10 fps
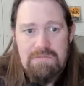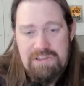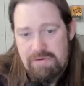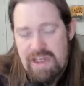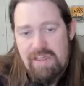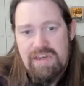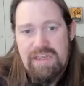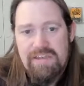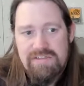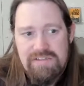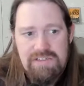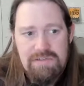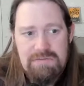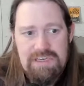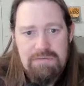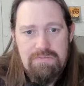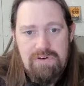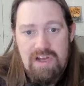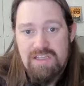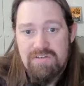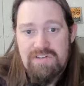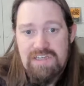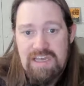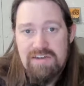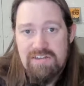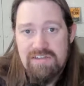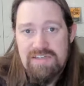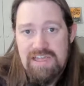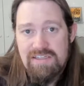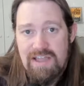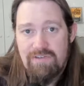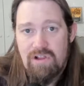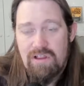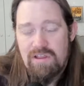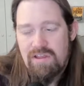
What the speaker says: But the reality is to be productive to get to this next level,